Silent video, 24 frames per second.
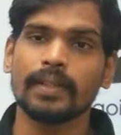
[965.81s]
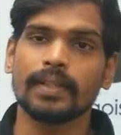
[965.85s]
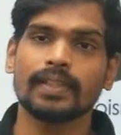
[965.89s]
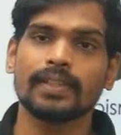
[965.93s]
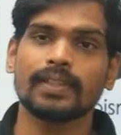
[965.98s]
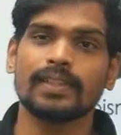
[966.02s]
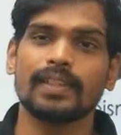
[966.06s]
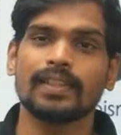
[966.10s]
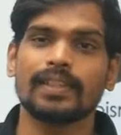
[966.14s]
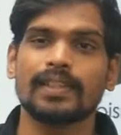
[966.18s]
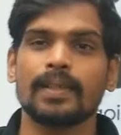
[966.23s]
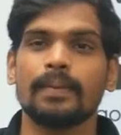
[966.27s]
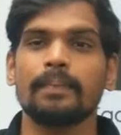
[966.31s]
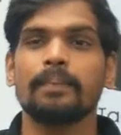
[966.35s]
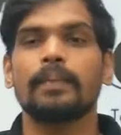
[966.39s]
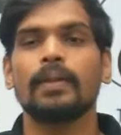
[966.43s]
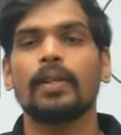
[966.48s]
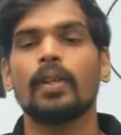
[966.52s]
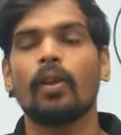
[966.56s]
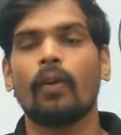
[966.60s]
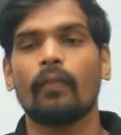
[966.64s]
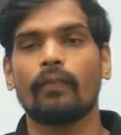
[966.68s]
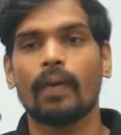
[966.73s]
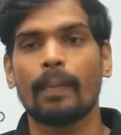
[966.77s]
It is the
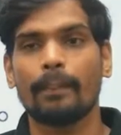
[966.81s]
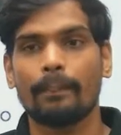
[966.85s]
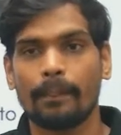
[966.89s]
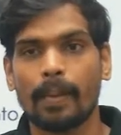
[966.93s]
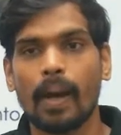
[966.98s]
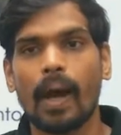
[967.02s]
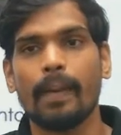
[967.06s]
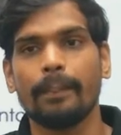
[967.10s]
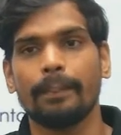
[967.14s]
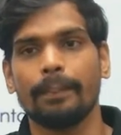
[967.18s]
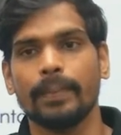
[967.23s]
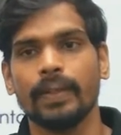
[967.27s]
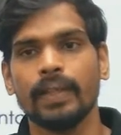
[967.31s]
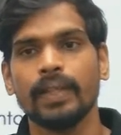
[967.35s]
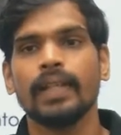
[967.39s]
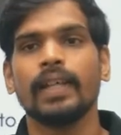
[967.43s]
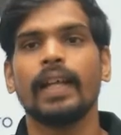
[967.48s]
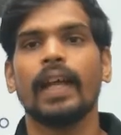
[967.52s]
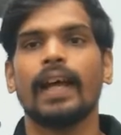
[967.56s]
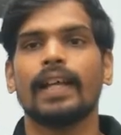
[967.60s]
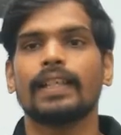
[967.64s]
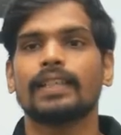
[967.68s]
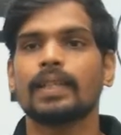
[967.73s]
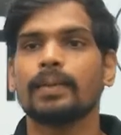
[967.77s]
symbol of
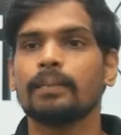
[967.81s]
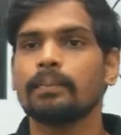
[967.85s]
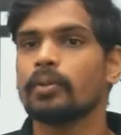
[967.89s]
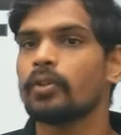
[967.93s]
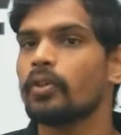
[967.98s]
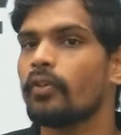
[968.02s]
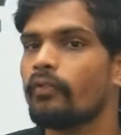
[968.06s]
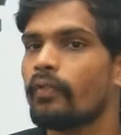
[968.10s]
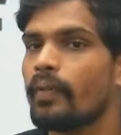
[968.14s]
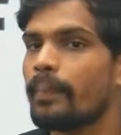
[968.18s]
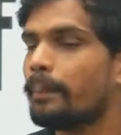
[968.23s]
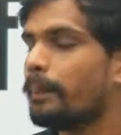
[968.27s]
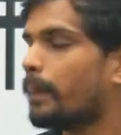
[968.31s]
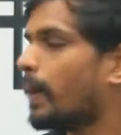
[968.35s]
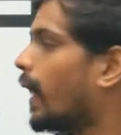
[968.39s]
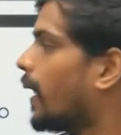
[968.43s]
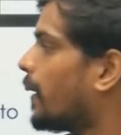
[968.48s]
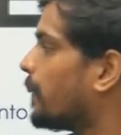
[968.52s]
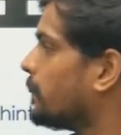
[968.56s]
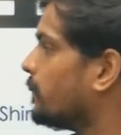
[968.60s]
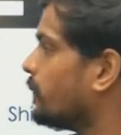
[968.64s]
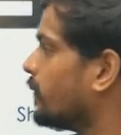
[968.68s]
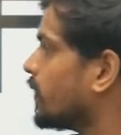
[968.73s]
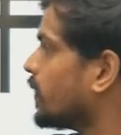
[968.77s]
a symbol of a
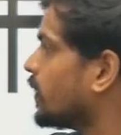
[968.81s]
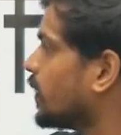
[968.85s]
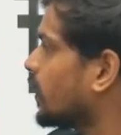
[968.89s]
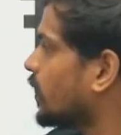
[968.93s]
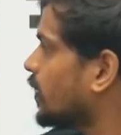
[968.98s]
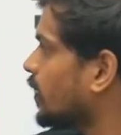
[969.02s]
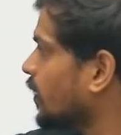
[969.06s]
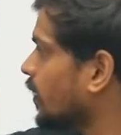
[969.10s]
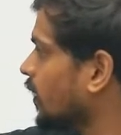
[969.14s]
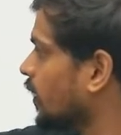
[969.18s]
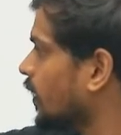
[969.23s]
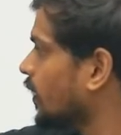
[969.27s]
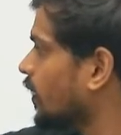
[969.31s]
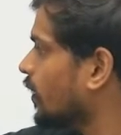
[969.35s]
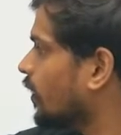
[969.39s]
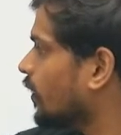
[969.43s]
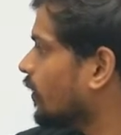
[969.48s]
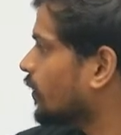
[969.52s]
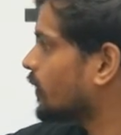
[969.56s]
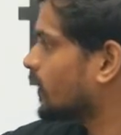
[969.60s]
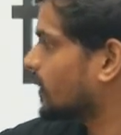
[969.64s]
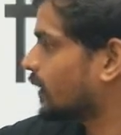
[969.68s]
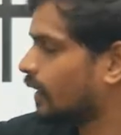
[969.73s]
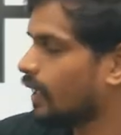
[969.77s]
palm with a
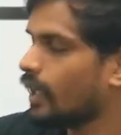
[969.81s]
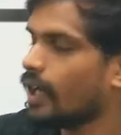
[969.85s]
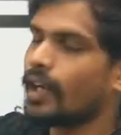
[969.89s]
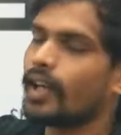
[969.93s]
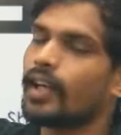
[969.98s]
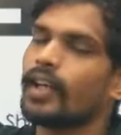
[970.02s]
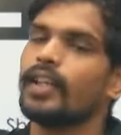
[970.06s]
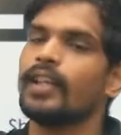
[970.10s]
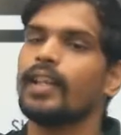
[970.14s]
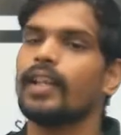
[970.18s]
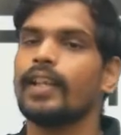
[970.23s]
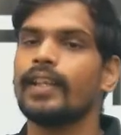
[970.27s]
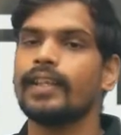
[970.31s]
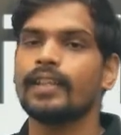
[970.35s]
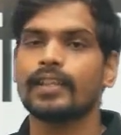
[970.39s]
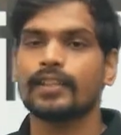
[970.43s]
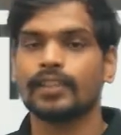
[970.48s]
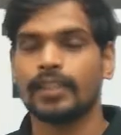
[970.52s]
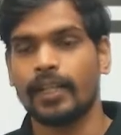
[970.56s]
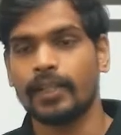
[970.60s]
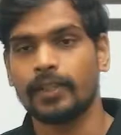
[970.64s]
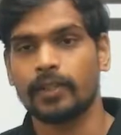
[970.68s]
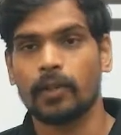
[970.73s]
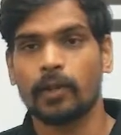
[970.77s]
circle in the
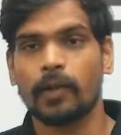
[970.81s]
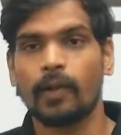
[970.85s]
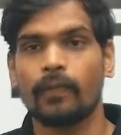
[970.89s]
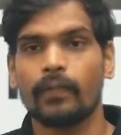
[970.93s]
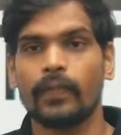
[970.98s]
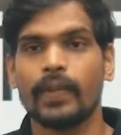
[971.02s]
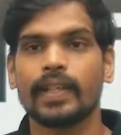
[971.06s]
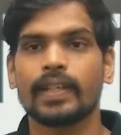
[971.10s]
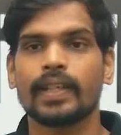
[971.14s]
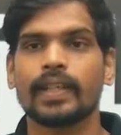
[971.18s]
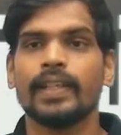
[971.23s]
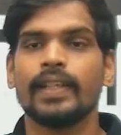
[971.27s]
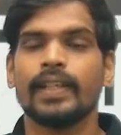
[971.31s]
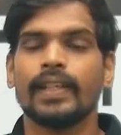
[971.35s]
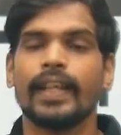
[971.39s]
center of it.